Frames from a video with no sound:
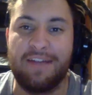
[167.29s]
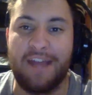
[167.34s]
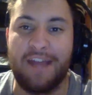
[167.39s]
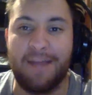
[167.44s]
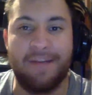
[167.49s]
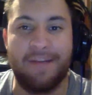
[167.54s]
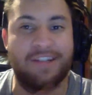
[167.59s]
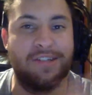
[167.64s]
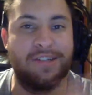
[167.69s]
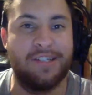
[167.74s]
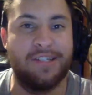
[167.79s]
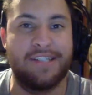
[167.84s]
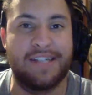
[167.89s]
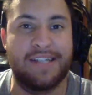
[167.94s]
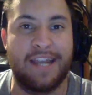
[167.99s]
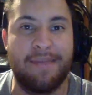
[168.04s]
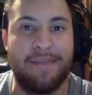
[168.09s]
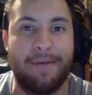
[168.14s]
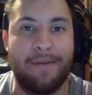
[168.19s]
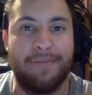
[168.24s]
yeah, make sure you
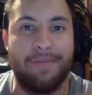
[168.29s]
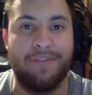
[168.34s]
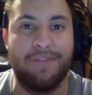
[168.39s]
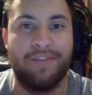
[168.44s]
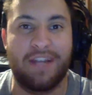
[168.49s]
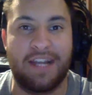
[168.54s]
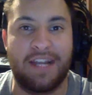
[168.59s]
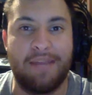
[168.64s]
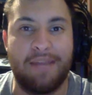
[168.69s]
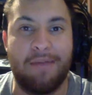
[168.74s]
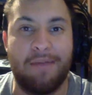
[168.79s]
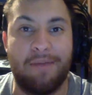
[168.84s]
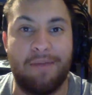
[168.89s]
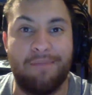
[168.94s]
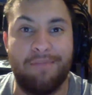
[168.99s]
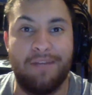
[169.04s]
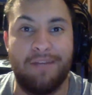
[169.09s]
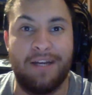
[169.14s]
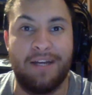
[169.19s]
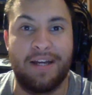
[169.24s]
keep up the keep
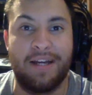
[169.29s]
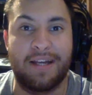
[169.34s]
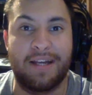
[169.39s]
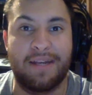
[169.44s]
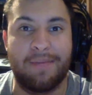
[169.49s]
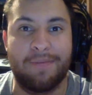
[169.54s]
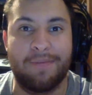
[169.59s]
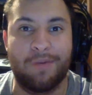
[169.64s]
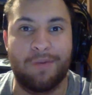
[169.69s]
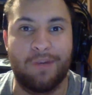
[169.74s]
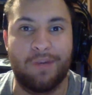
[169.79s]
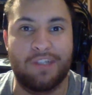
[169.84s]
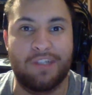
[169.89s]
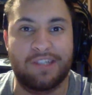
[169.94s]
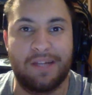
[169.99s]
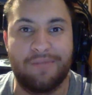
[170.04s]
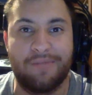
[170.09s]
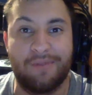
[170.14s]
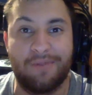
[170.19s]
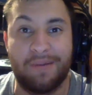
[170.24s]
up uh, keep up the watch
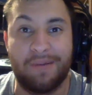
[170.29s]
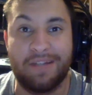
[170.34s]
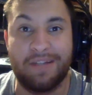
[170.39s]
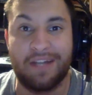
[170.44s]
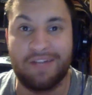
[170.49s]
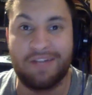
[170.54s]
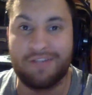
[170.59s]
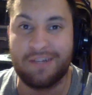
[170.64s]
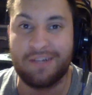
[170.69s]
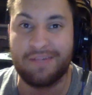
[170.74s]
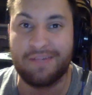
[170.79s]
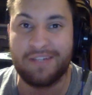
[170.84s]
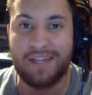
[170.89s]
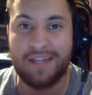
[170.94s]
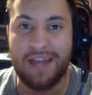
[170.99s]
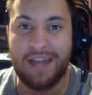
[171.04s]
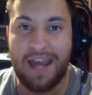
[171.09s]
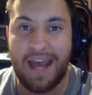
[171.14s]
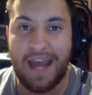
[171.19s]
time for my live streams,